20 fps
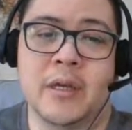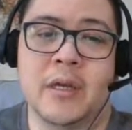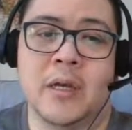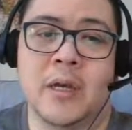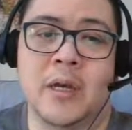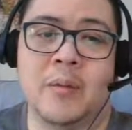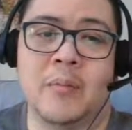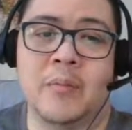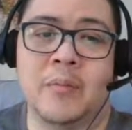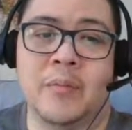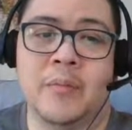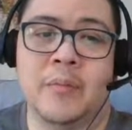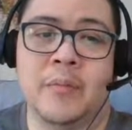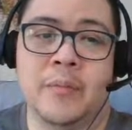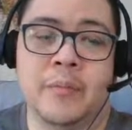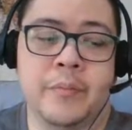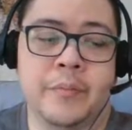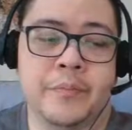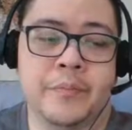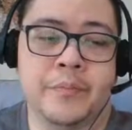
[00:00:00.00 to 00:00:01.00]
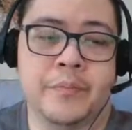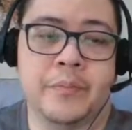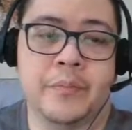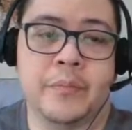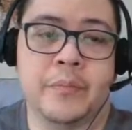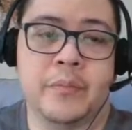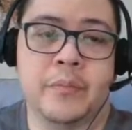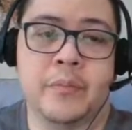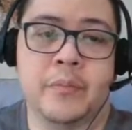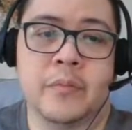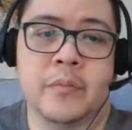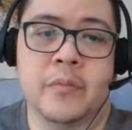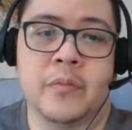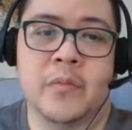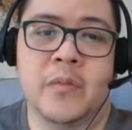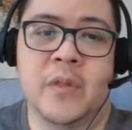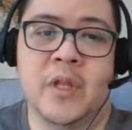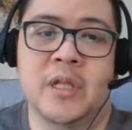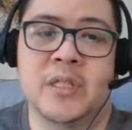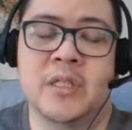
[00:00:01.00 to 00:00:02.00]

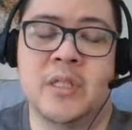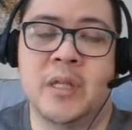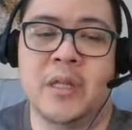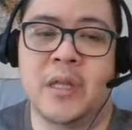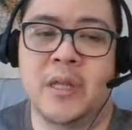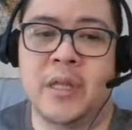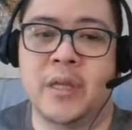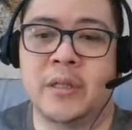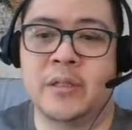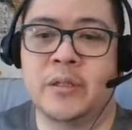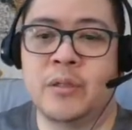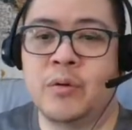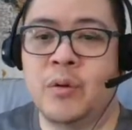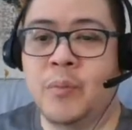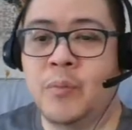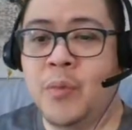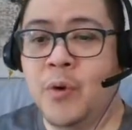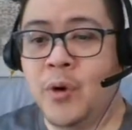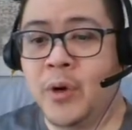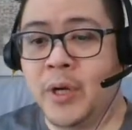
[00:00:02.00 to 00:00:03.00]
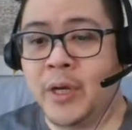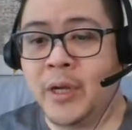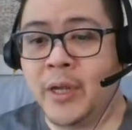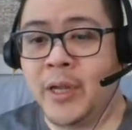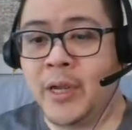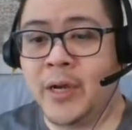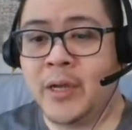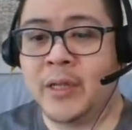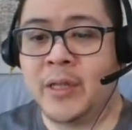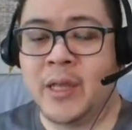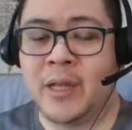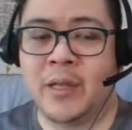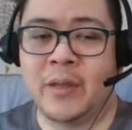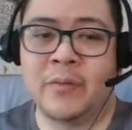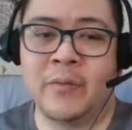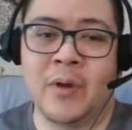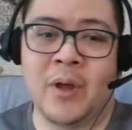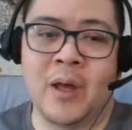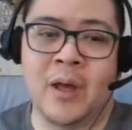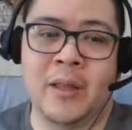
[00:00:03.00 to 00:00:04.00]
There's nothing too important here that
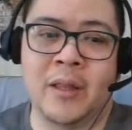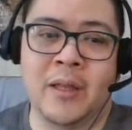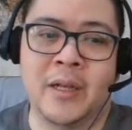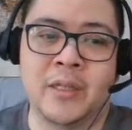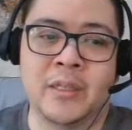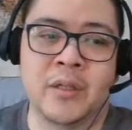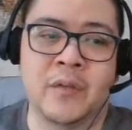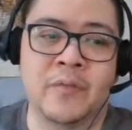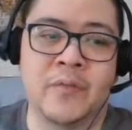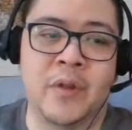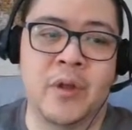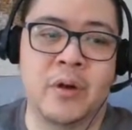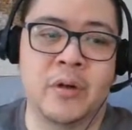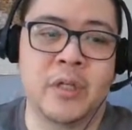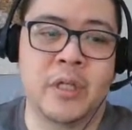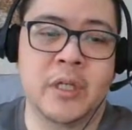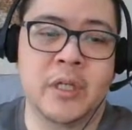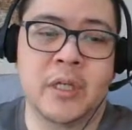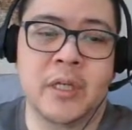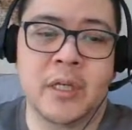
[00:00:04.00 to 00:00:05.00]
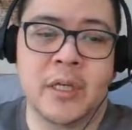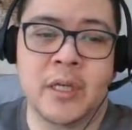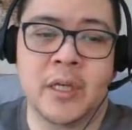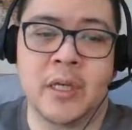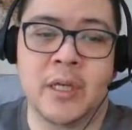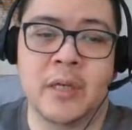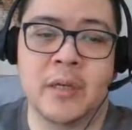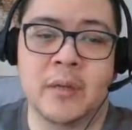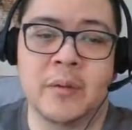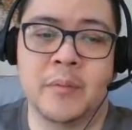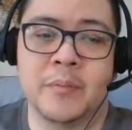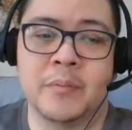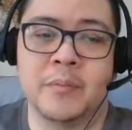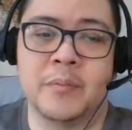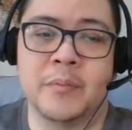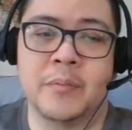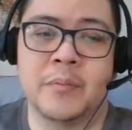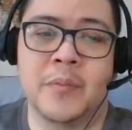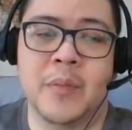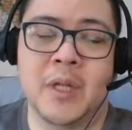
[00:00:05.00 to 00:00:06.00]
is of note.
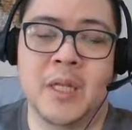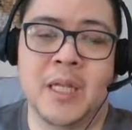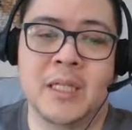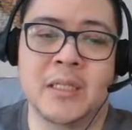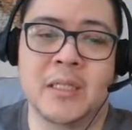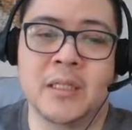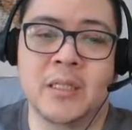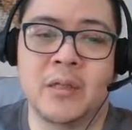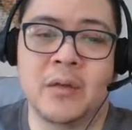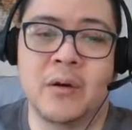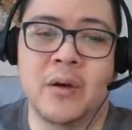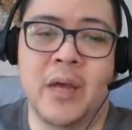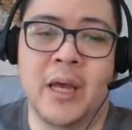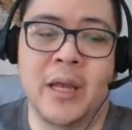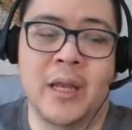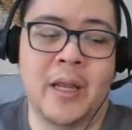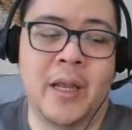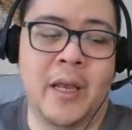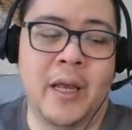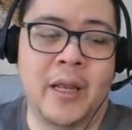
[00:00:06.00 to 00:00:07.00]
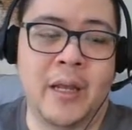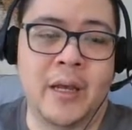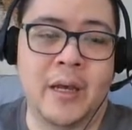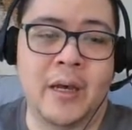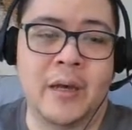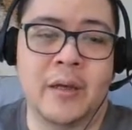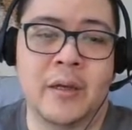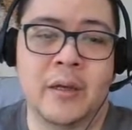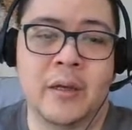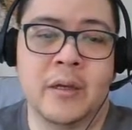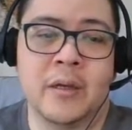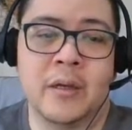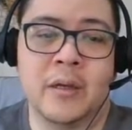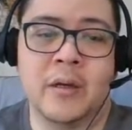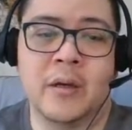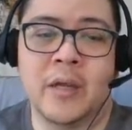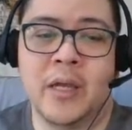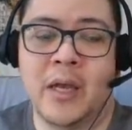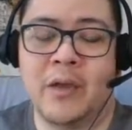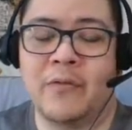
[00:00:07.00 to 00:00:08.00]
But let's just go ahead and
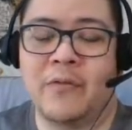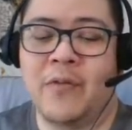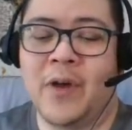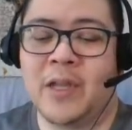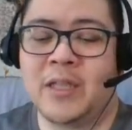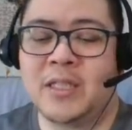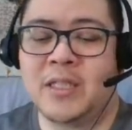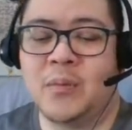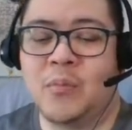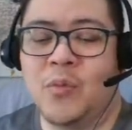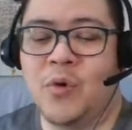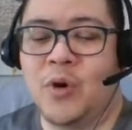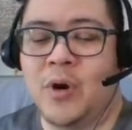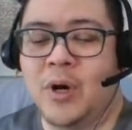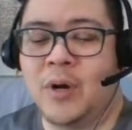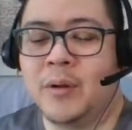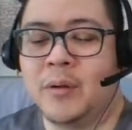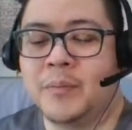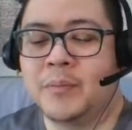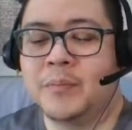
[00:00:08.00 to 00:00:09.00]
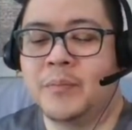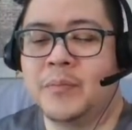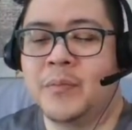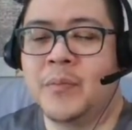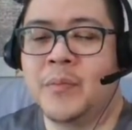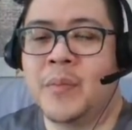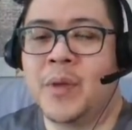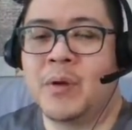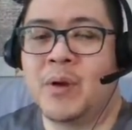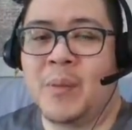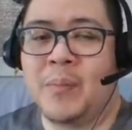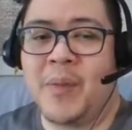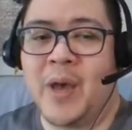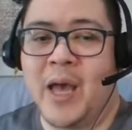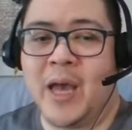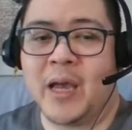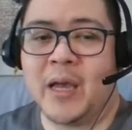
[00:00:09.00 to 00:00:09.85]
okay, fight some more. Be right back.